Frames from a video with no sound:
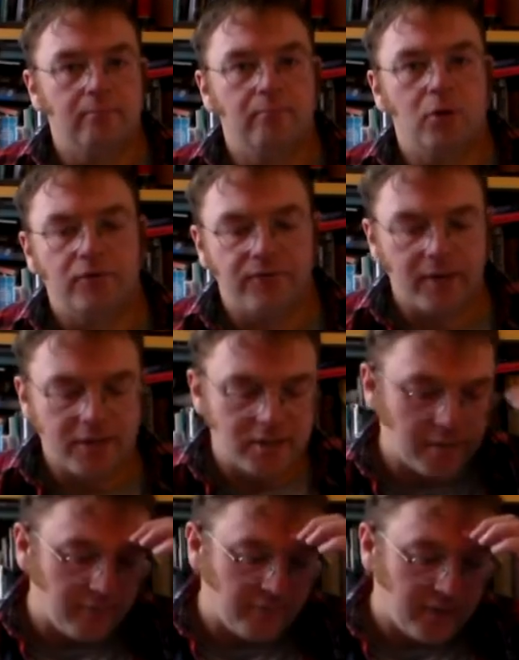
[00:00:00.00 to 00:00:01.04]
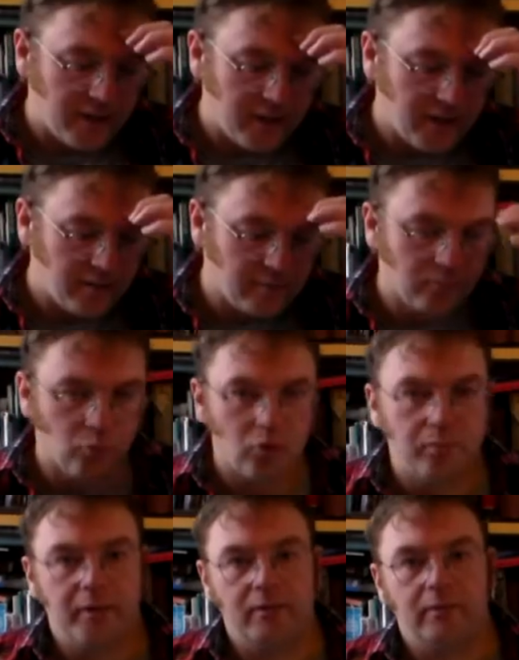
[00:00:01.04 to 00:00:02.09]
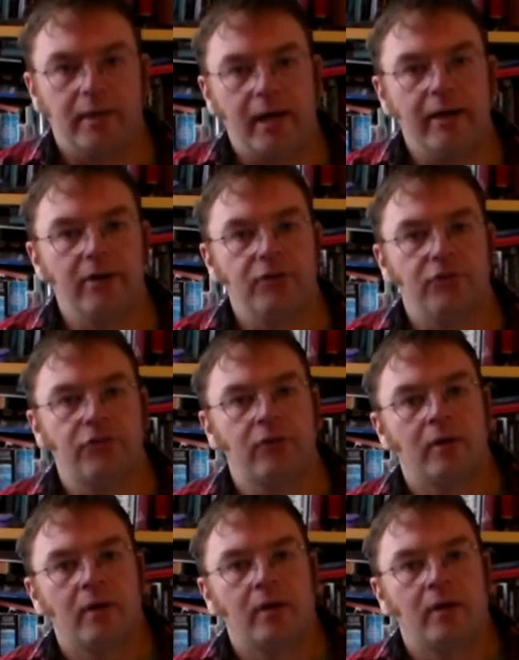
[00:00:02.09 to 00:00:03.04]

modified some of their war-built carriers,